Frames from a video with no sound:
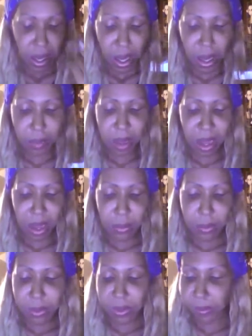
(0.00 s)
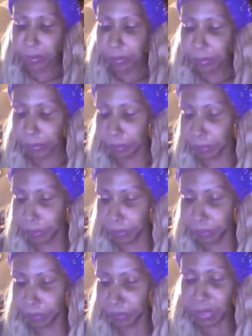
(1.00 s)
I'm out.
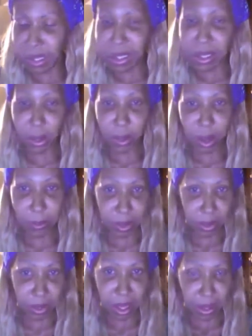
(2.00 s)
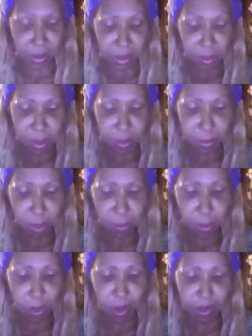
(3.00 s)
So I'm going to add a little bit more
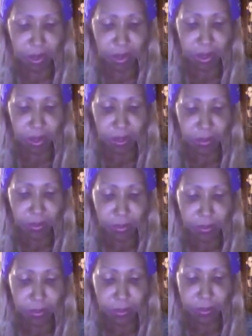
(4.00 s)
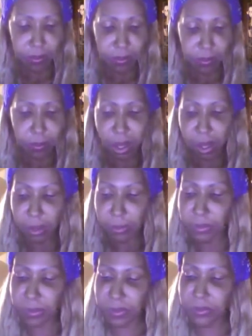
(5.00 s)
porcelain, about
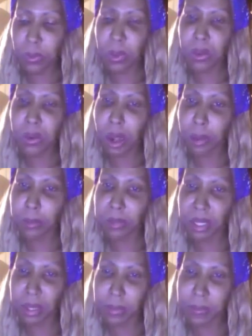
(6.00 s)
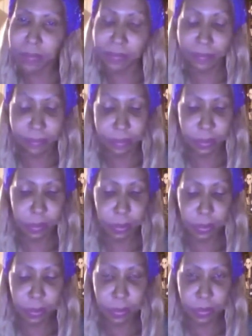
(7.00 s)
4 drops.
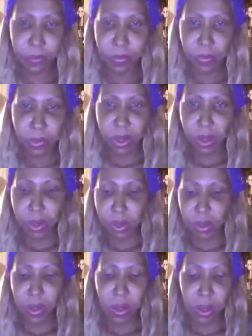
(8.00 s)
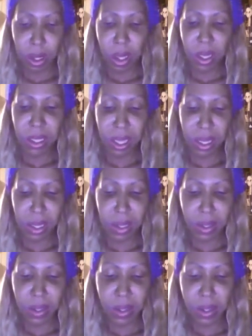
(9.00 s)
Again,
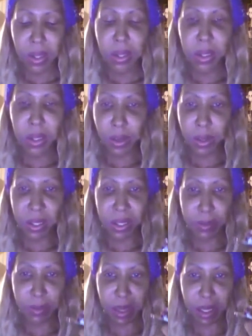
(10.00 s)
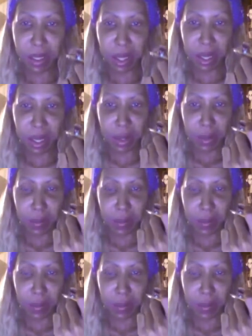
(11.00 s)
the lowest speed setting.